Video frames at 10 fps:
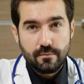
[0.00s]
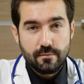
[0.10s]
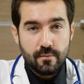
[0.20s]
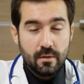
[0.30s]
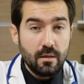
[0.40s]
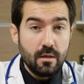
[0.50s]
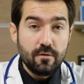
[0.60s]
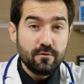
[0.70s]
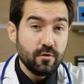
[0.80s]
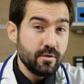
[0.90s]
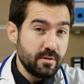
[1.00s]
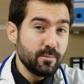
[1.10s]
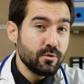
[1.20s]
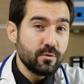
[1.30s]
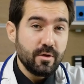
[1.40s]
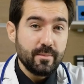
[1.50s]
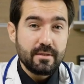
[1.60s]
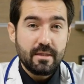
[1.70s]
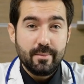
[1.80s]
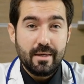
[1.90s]
retrievable using conventional
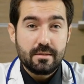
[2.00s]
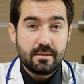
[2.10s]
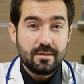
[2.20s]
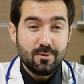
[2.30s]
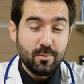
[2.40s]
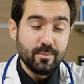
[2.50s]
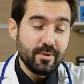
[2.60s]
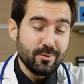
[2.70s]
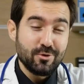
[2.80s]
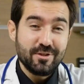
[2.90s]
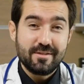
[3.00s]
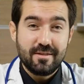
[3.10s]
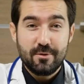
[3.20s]
methods. These